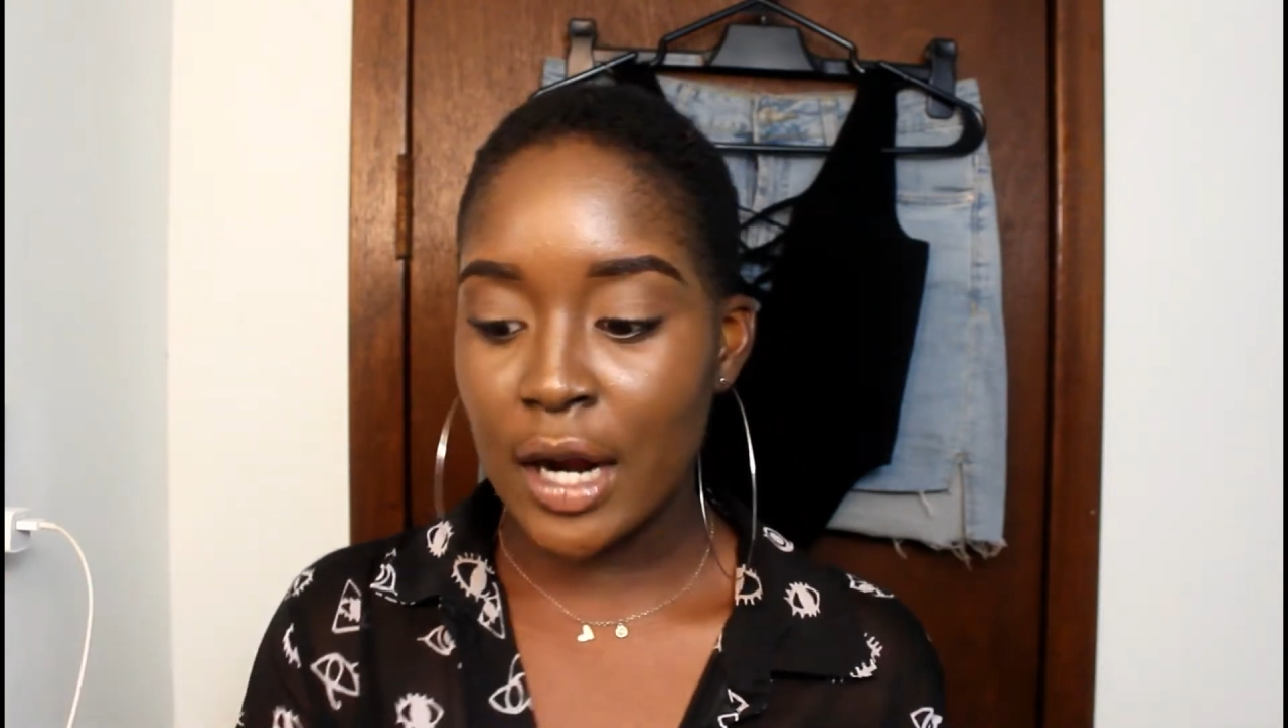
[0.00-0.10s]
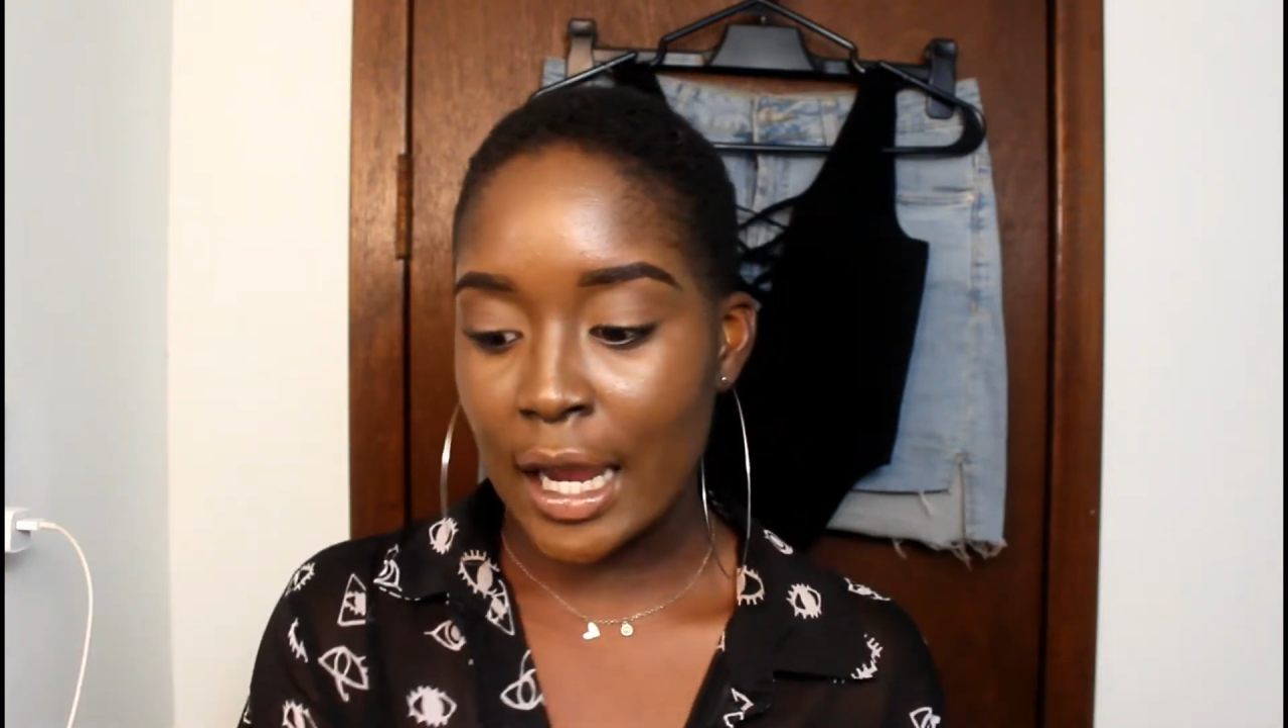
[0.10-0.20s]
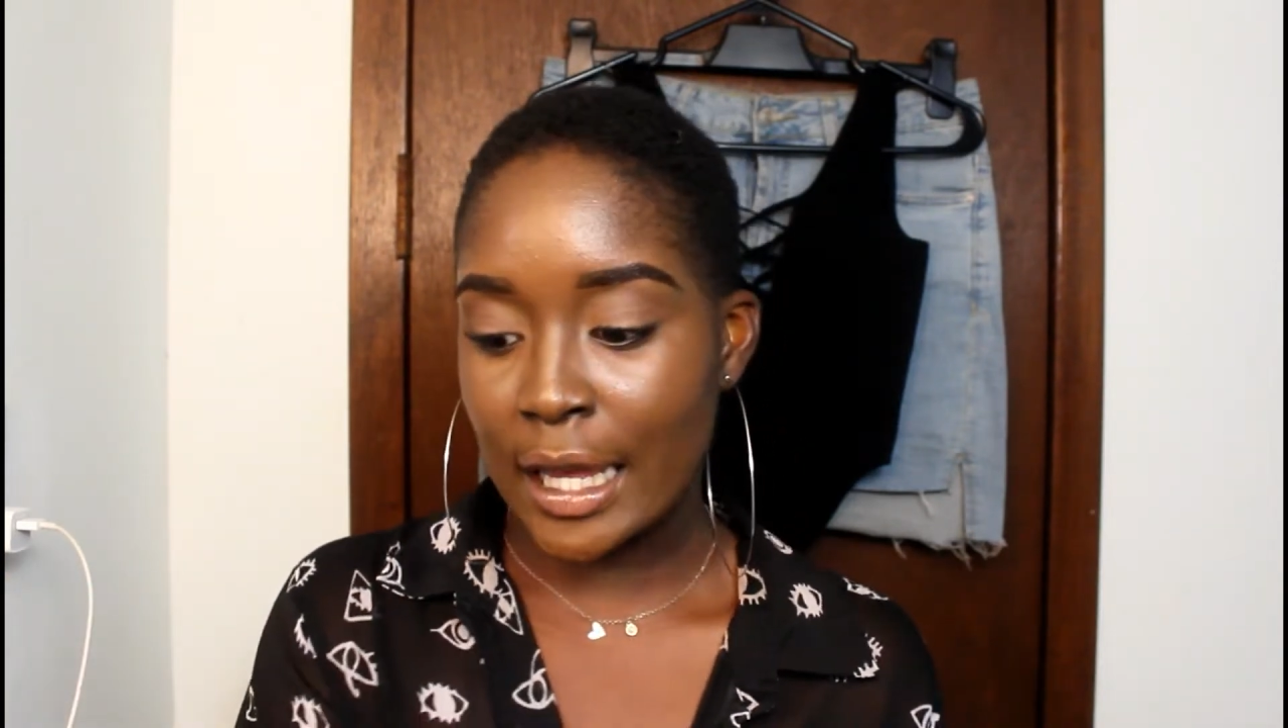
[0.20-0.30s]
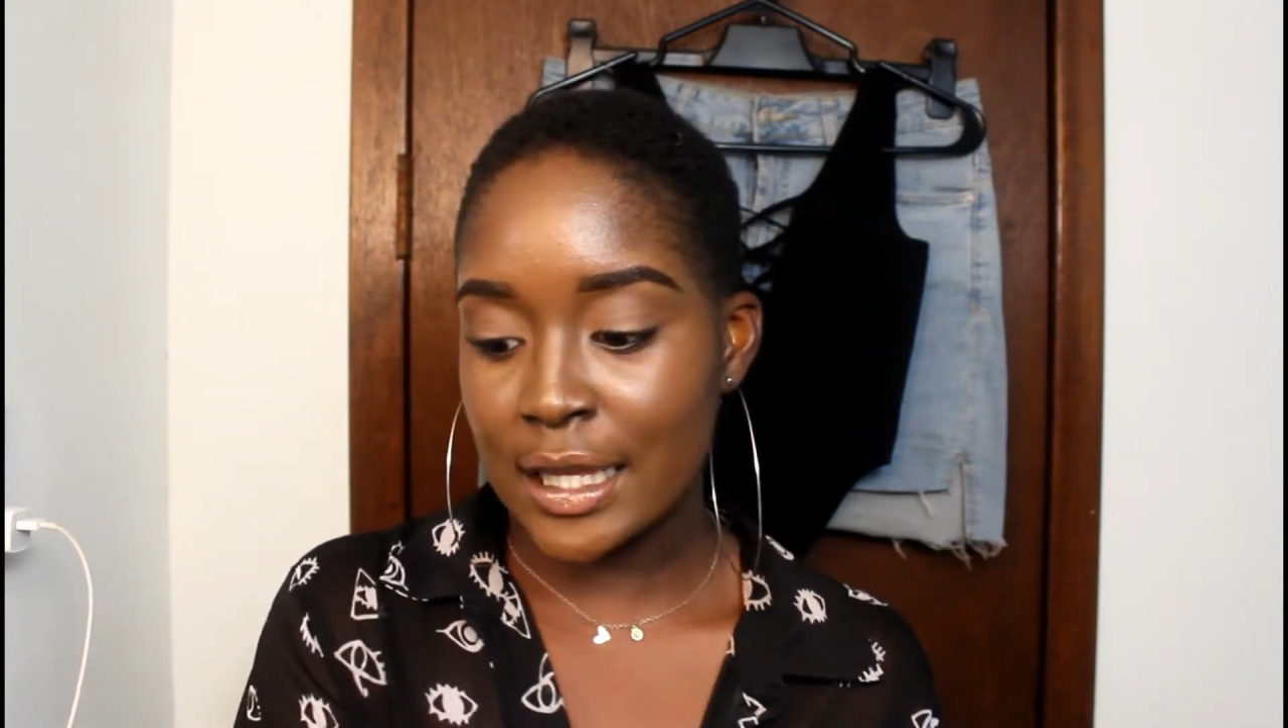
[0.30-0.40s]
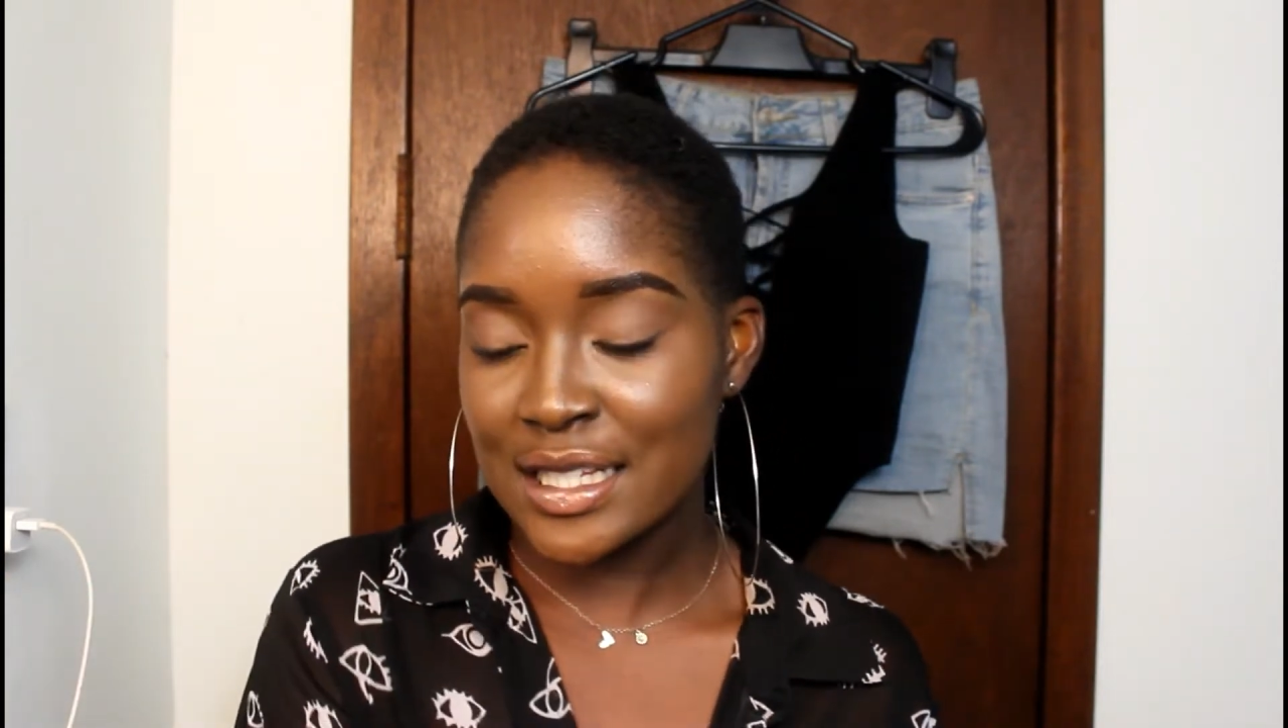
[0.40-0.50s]

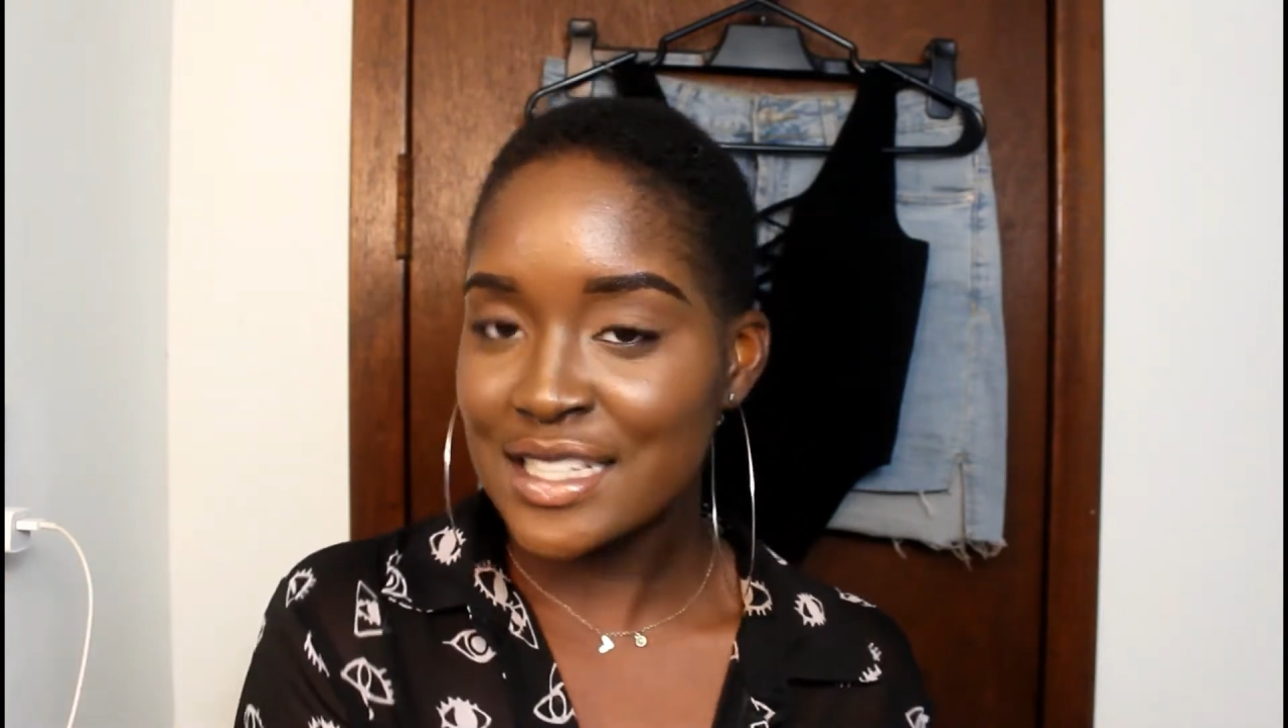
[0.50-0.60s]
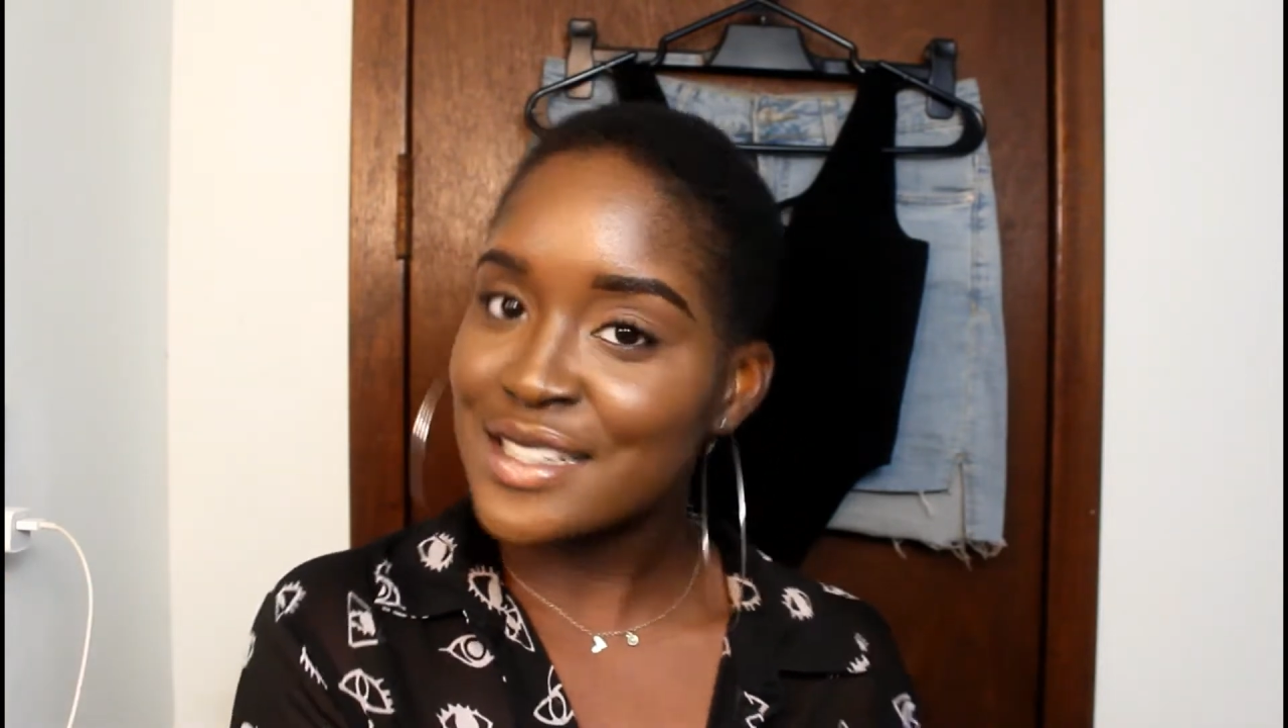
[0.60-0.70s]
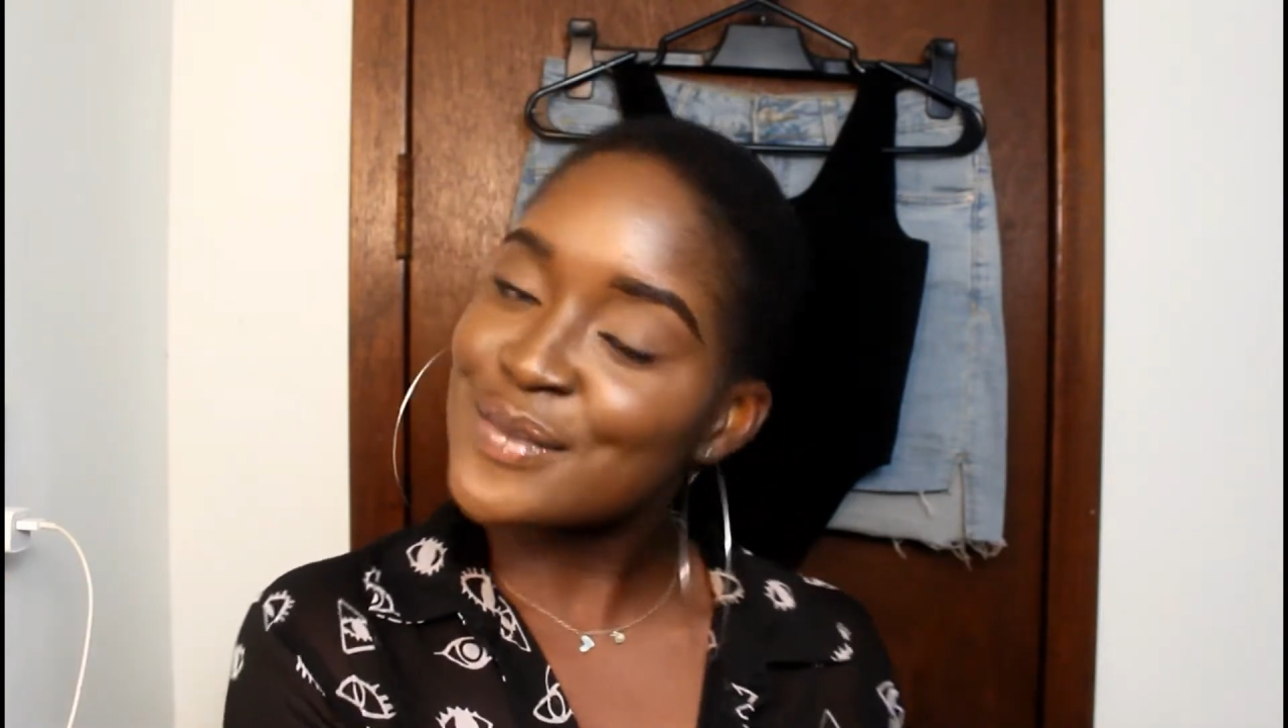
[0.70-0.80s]
And